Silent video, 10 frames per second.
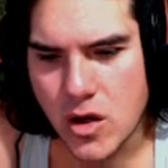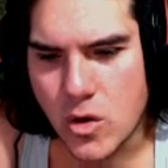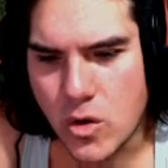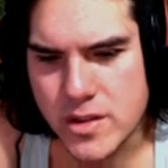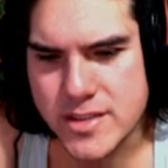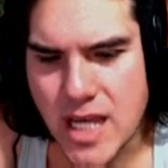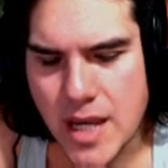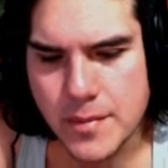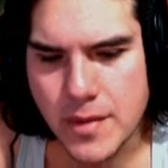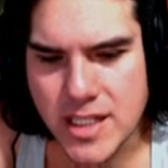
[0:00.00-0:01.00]
All the
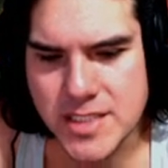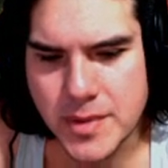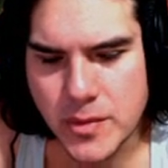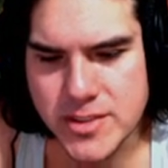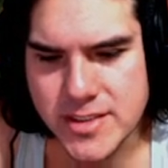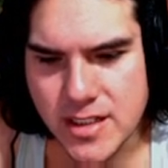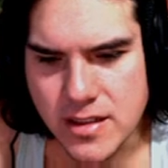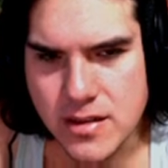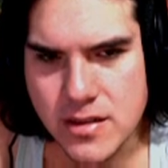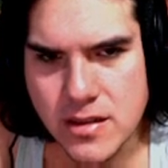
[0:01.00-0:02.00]
time I spent with
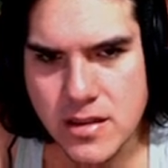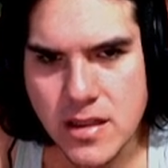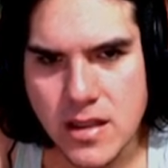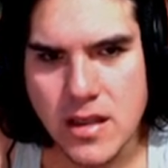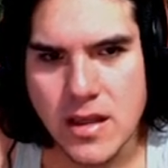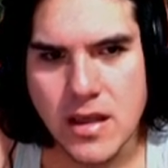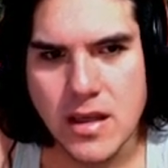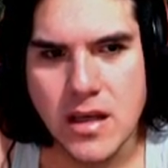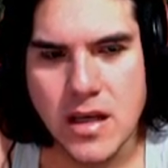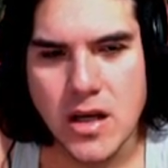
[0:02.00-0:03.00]
Stell.
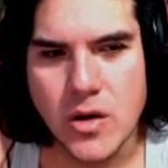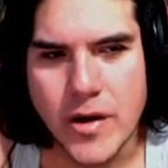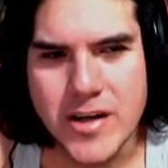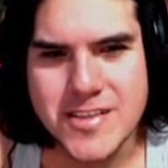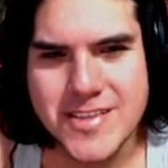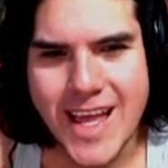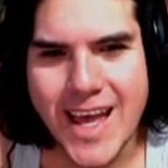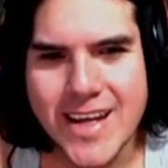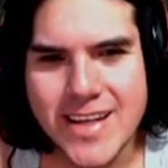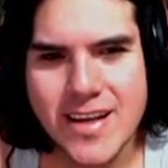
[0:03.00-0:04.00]
Why is sad?